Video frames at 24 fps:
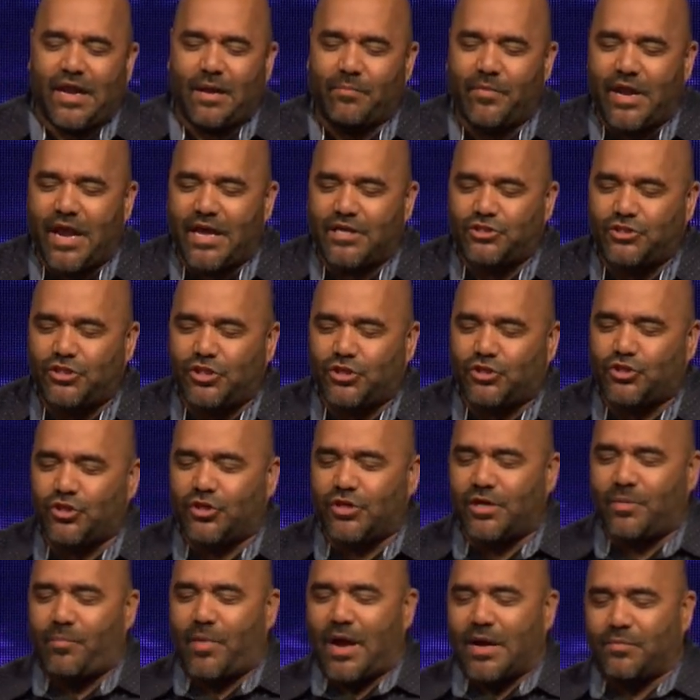I'm going to ask you to turn
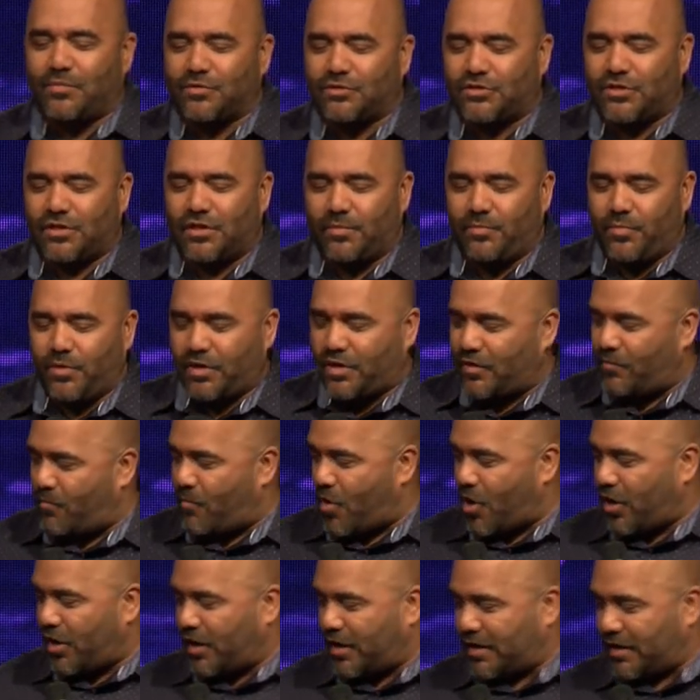your Bibles to the book of
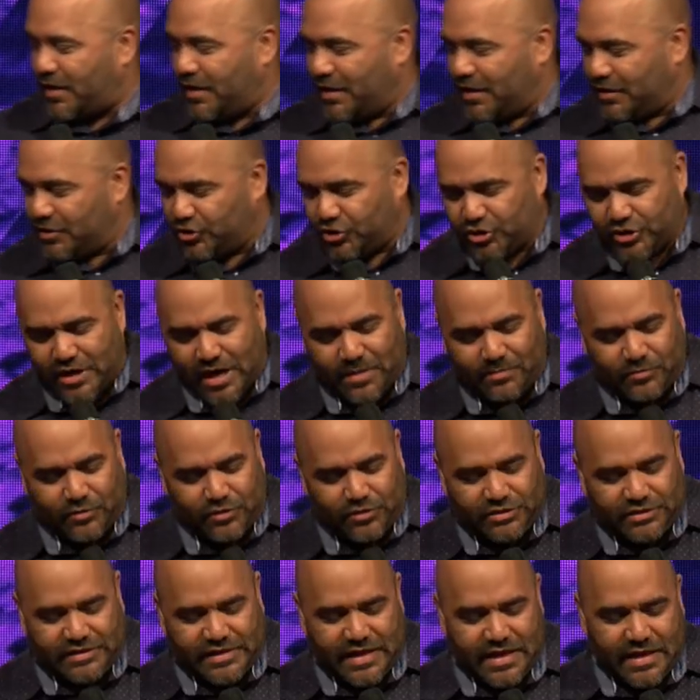Mark, chapter
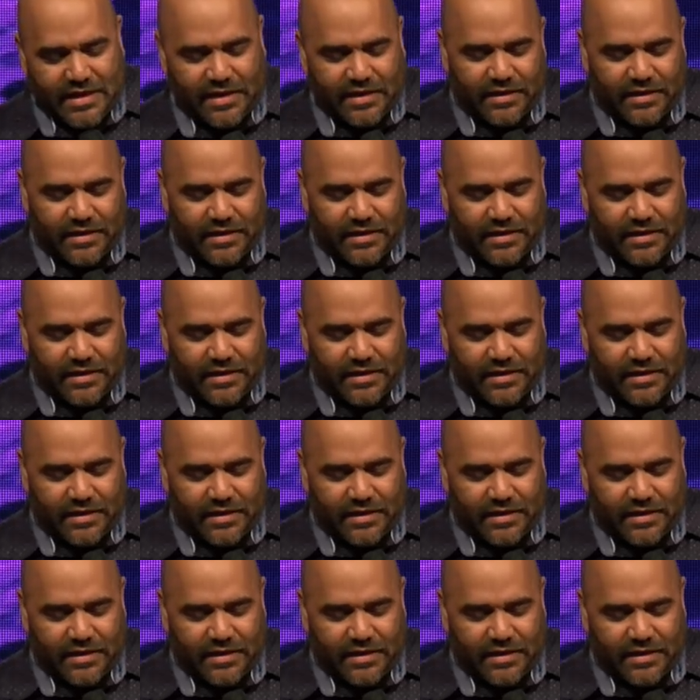10.